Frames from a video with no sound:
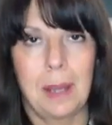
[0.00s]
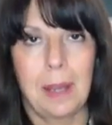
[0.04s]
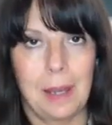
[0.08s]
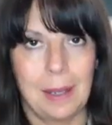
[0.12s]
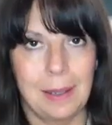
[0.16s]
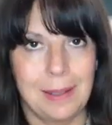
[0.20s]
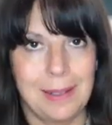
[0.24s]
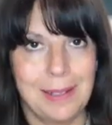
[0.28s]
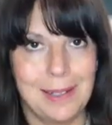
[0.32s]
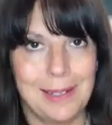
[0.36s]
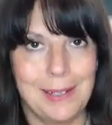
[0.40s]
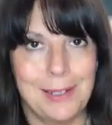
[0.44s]

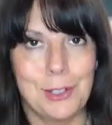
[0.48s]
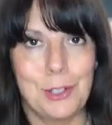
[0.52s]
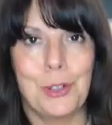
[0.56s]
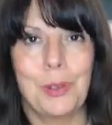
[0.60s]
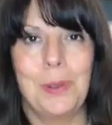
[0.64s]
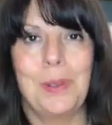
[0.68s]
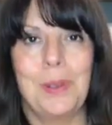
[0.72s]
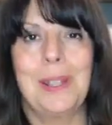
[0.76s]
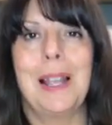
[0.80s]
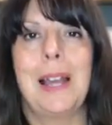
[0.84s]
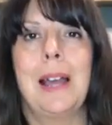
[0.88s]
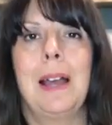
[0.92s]

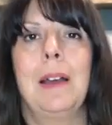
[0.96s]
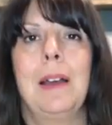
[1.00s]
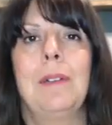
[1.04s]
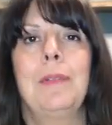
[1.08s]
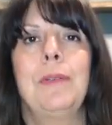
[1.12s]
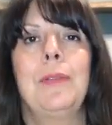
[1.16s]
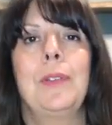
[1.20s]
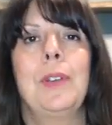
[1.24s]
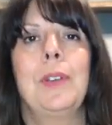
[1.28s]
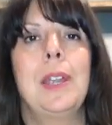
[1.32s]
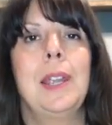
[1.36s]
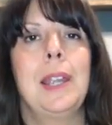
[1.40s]
unconditional
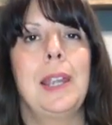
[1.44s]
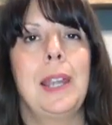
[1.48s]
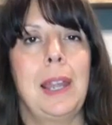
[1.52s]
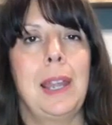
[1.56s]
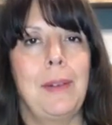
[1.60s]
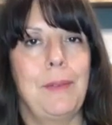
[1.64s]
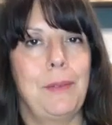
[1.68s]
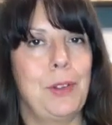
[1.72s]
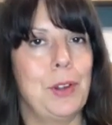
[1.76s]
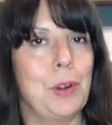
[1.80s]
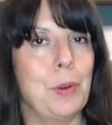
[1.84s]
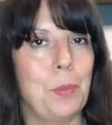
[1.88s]
love,
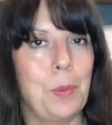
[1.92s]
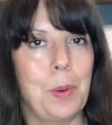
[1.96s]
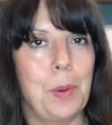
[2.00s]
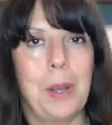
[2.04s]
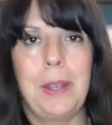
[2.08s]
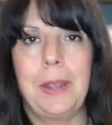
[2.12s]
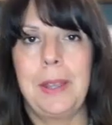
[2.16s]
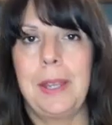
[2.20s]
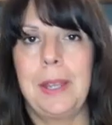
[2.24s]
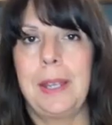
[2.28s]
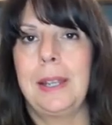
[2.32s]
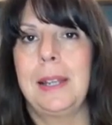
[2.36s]
infinite
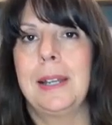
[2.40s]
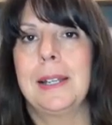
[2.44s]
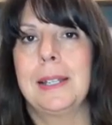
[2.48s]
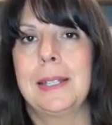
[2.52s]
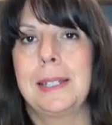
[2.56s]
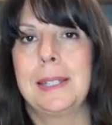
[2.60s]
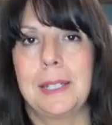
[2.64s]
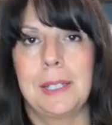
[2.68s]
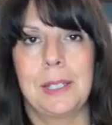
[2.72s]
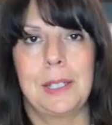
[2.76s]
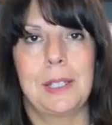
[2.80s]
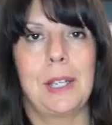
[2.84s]
worthiness,
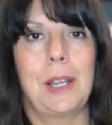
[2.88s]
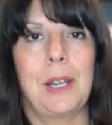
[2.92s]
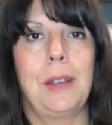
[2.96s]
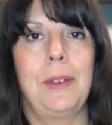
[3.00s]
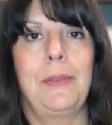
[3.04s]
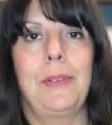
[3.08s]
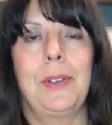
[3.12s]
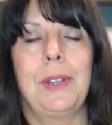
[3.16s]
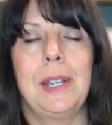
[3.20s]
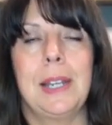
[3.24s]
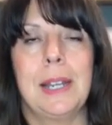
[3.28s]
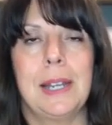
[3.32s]

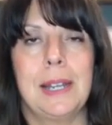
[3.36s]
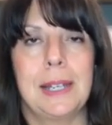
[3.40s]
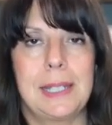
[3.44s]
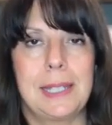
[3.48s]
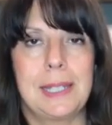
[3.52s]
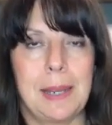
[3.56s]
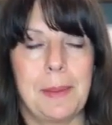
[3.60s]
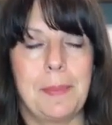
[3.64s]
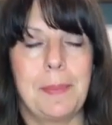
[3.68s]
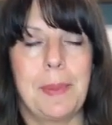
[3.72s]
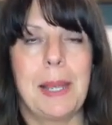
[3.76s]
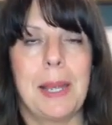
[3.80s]

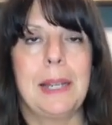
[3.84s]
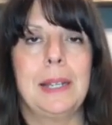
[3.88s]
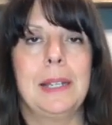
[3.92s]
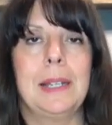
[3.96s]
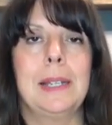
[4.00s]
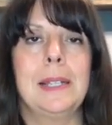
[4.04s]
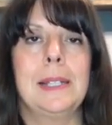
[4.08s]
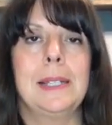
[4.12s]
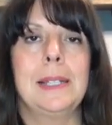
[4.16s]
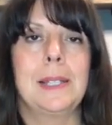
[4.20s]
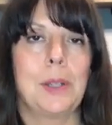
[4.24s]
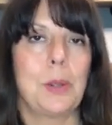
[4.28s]
deservedness,
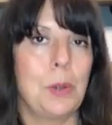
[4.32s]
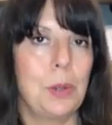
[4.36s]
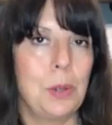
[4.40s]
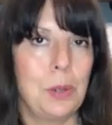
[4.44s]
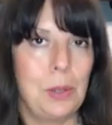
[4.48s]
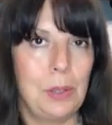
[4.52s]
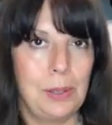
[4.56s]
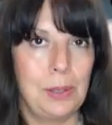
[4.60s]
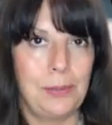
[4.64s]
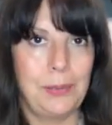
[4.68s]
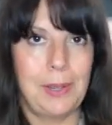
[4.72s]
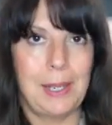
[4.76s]
abundance,
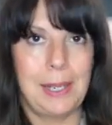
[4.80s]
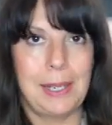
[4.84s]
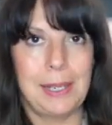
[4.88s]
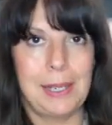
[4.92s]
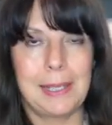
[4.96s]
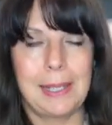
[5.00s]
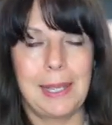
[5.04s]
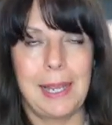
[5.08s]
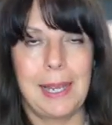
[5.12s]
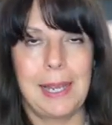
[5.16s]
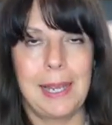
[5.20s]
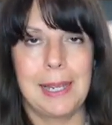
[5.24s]
all of
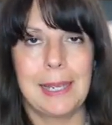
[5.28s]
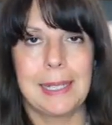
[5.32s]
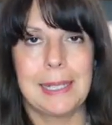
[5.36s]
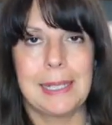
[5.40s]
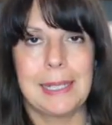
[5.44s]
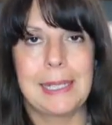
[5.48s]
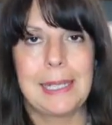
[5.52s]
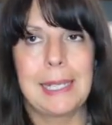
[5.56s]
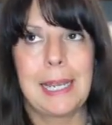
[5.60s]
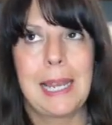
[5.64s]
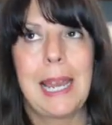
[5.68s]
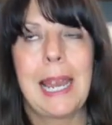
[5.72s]
these
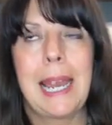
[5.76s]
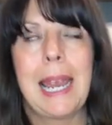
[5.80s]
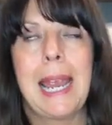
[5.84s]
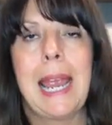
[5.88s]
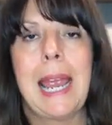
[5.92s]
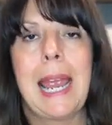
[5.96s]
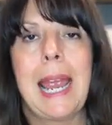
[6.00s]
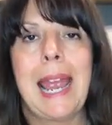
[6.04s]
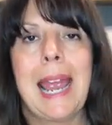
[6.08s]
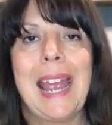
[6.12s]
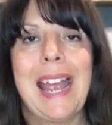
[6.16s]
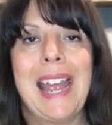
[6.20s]
things.
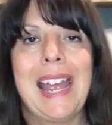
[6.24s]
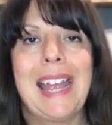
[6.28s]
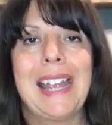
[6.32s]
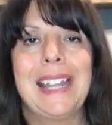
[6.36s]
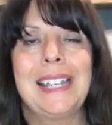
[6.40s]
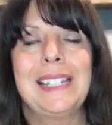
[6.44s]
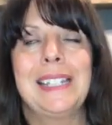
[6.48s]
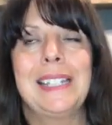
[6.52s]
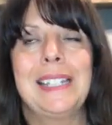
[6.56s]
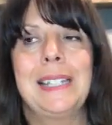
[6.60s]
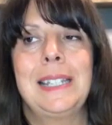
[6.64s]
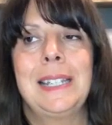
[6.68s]

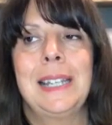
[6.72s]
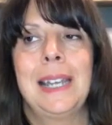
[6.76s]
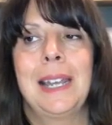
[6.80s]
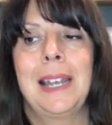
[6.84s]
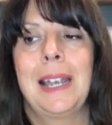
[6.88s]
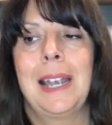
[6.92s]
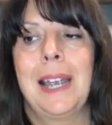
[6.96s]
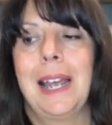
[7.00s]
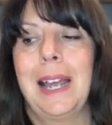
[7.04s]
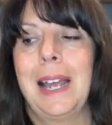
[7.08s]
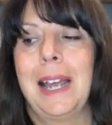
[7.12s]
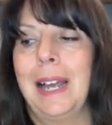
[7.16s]
And
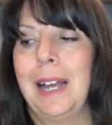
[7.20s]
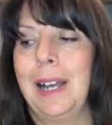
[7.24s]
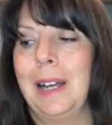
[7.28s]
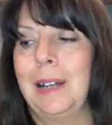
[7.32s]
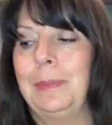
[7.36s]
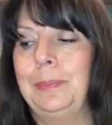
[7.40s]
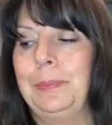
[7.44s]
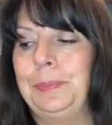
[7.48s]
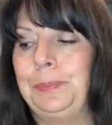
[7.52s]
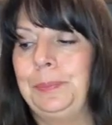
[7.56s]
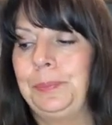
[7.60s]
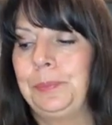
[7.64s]

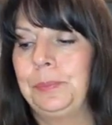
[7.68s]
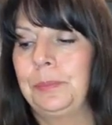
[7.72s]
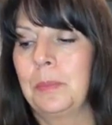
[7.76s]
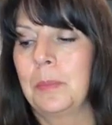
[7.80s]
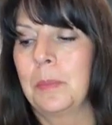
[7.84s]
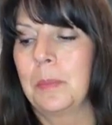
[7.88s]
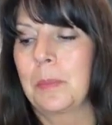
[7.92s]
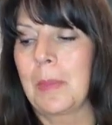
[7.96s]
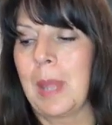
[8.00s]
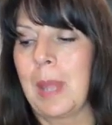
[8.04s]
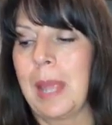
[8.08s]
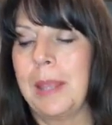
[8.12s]
um,
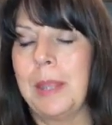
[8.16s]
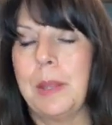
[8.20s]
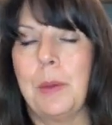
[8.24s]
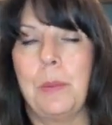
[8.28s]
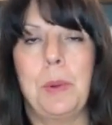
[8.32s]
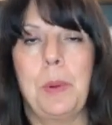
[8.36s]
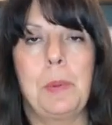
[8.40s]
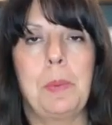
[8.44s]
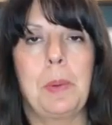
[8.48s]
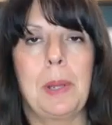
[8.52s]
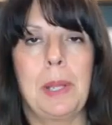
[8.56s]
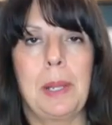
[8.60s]
and
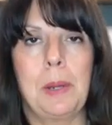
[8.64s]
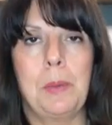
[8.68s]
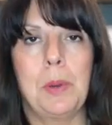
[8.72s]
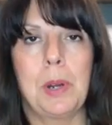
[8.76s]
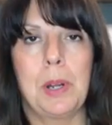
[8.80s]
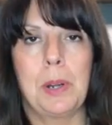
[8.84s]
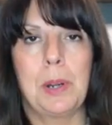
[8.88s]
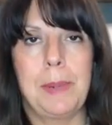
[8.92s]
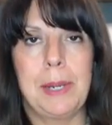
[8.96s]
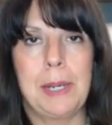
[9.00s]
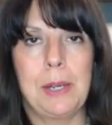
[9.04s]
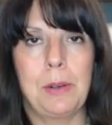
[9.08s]
that we really
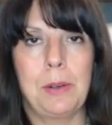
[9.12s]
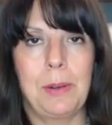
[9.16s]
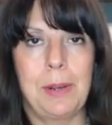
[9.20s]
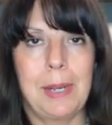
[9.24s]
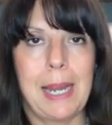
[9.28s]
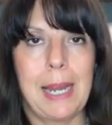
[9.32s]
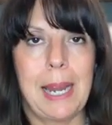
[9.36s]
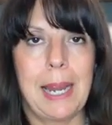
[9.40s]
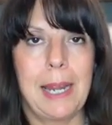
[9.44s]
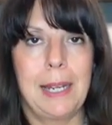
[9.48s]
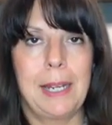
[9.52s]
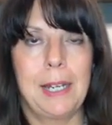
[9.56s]
want to be
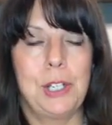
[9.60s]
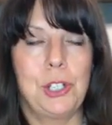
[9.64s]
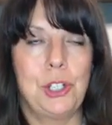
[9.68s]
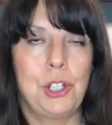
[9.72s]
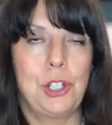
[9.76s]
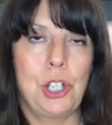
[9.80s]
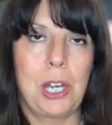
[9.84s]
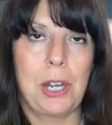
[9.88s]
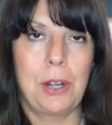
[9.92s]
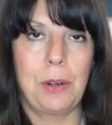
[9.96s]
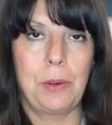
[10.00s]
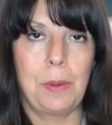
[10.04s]
creating and
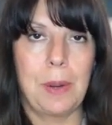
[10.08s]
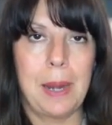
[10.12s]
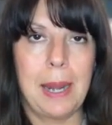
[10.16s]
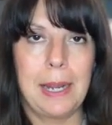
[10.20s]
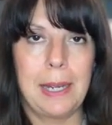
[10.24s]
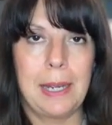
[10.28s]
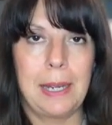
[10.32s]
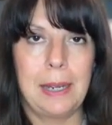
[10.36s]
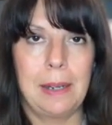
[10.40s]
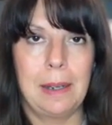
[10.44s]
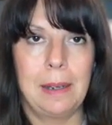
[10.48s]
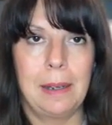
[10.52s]

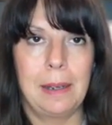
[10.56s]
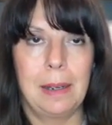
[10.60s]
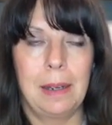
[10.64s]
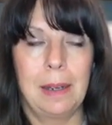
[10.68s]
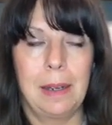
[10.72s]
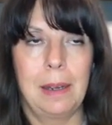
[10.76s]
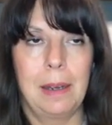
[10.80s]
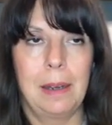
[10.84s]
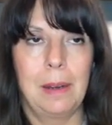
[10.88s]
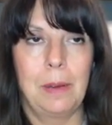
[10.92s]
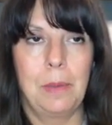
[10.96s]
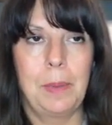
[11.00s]
generating
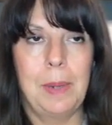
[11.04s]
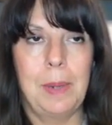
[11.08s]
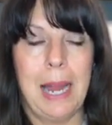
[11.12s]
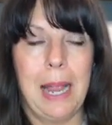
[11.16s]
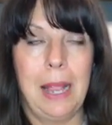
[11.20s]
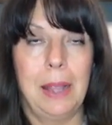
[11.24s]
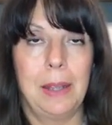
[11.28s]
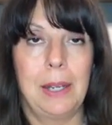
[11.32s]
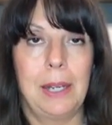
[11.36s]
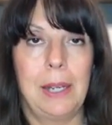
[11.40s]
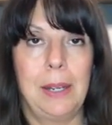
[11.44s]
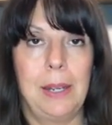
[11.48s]

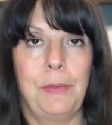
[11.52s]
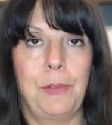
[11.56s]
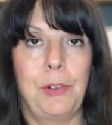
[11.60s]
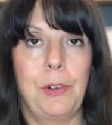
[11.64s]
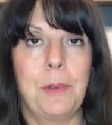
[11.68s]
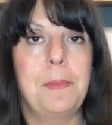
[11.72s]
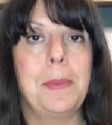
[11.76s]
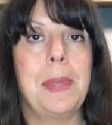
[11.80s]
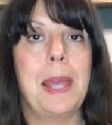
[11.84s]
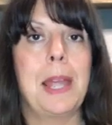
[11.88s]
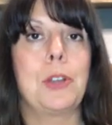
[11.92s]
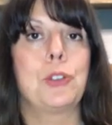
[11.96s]
reality
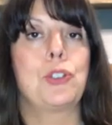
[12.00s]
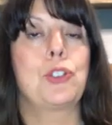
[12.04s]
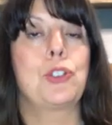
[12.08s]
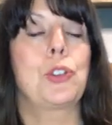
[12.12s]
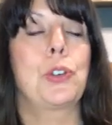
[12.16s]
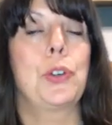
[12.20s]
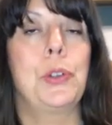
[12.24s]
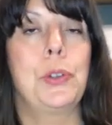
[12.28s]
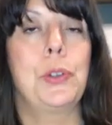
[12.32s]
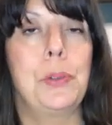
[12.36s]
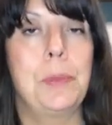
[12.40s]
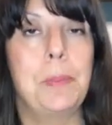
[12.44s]
from that
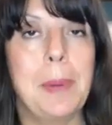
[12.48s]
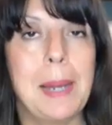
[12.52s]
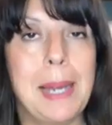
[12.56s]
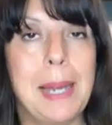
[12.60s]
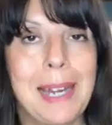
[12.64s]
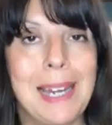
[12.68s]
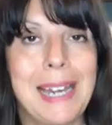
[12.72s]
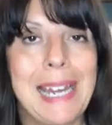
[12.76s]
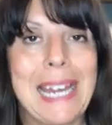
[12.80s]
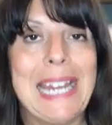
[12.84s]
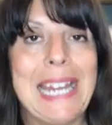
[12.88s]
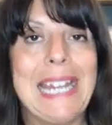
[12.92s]
truth
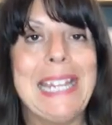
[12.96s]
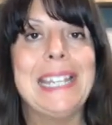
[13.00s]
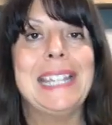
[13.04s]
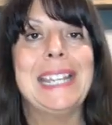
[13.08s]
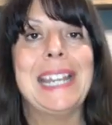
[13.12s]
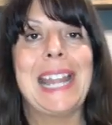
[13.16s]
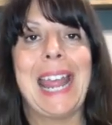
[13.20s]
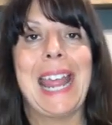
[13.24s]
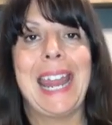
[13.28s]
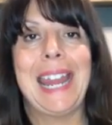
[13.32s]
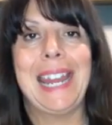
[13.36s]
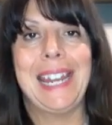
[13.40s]
being
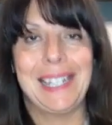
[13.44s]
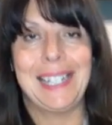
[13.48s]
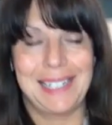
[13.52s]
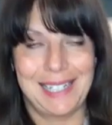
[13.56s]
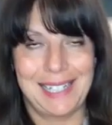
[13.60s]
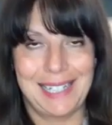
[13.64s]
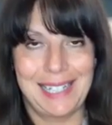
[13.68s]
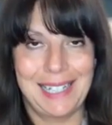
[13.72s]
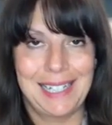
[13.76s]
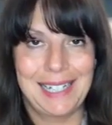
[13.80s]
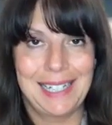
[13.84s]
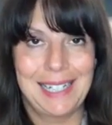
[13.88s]

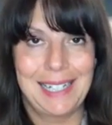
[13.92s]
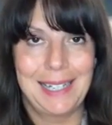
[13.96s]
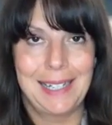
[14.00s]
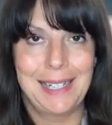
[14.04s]
innate